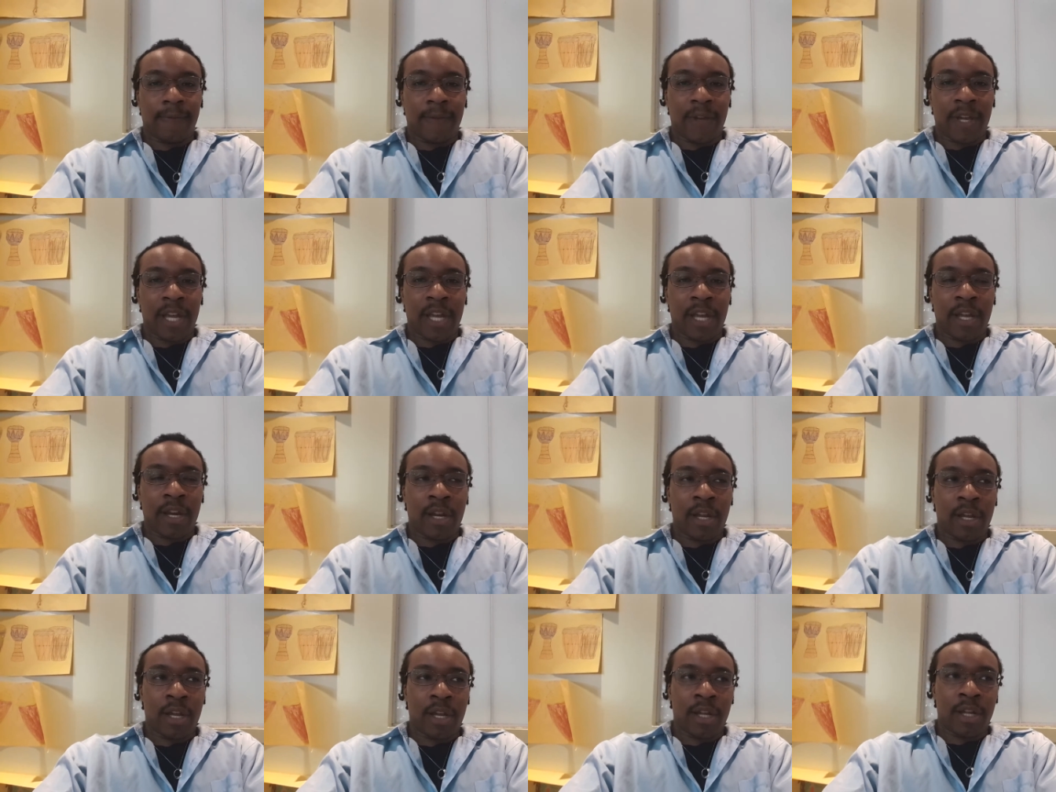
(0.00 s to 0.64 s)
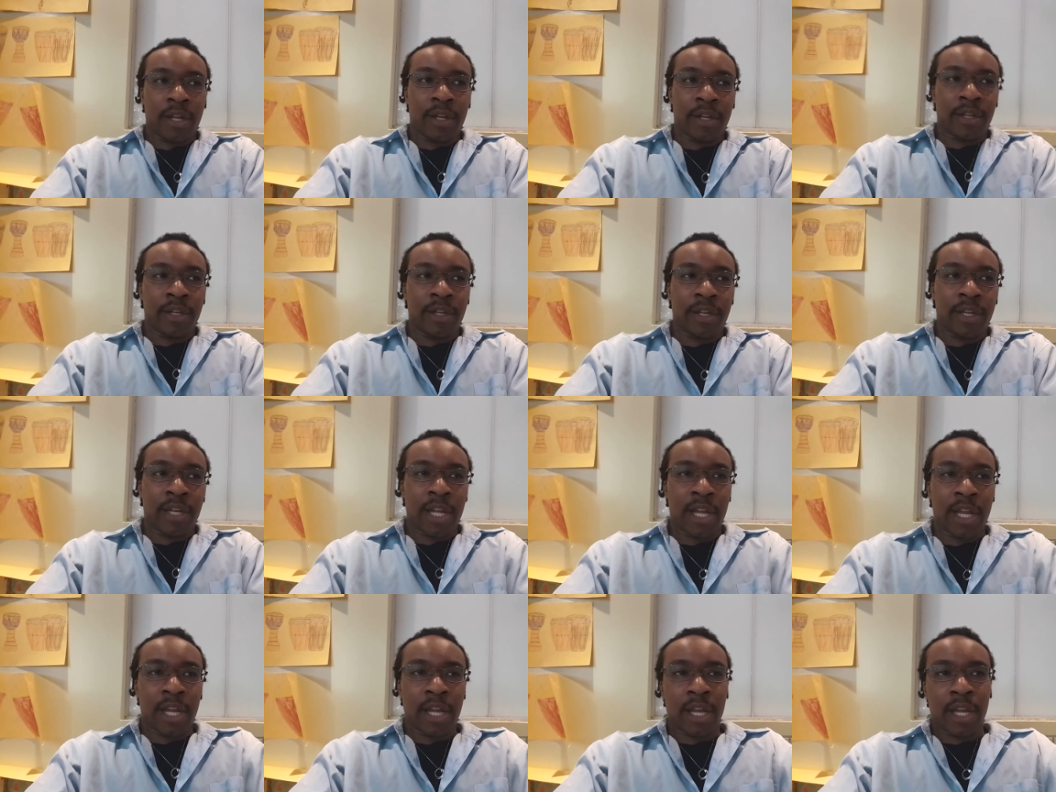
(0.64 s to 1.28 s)
Veda,
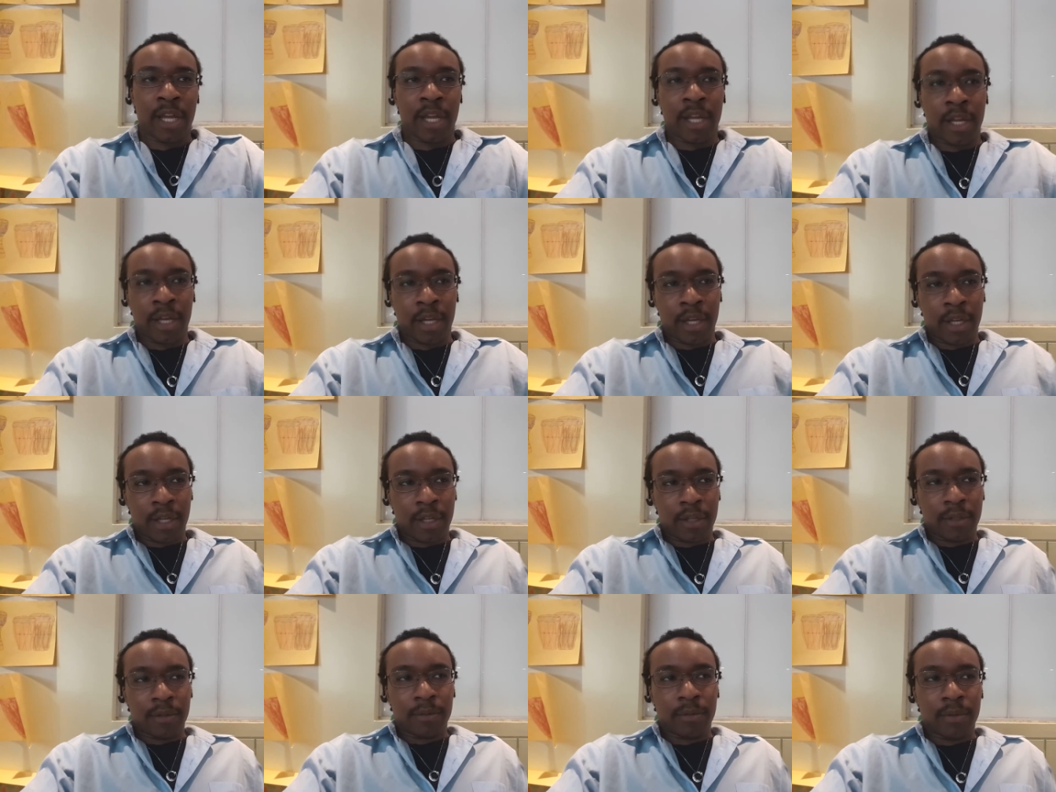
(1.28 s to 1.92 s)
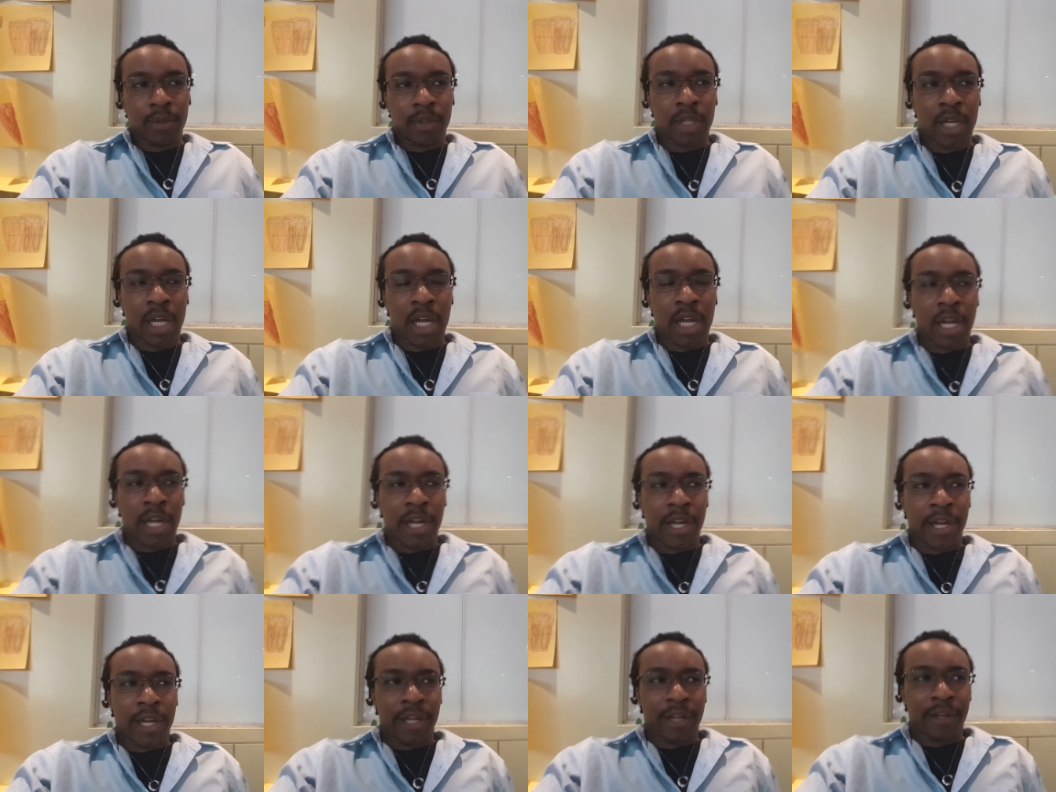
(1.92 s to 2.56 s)
day
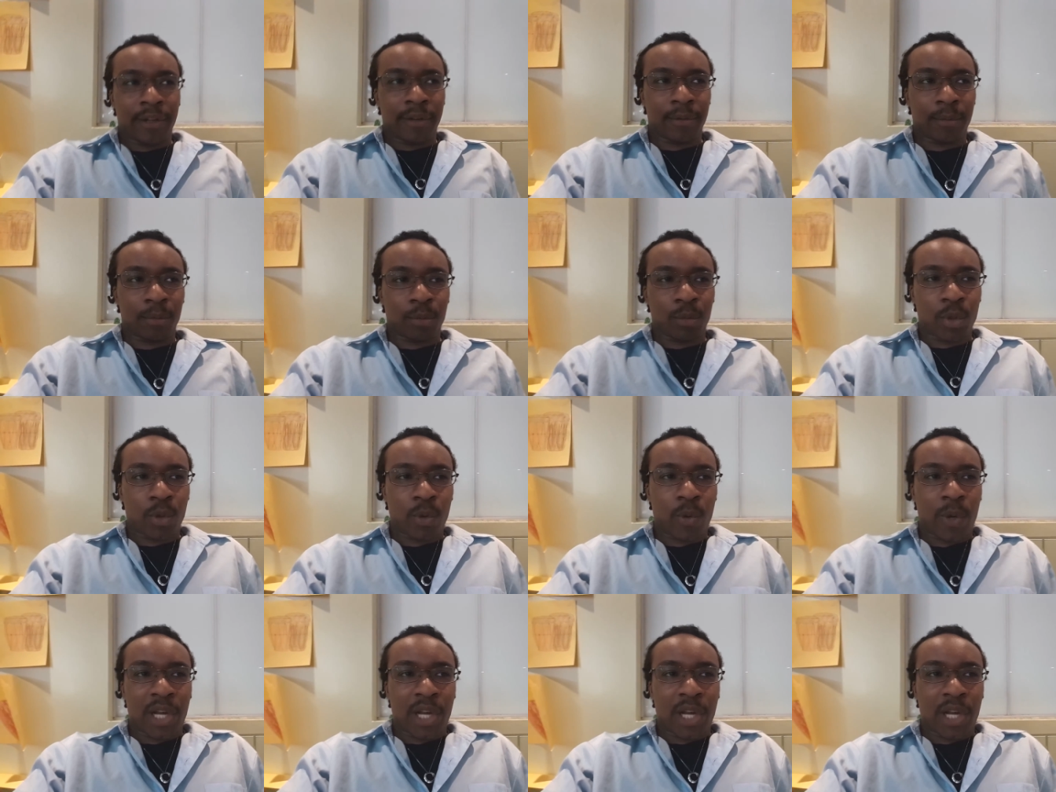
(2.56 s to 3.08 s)
nine.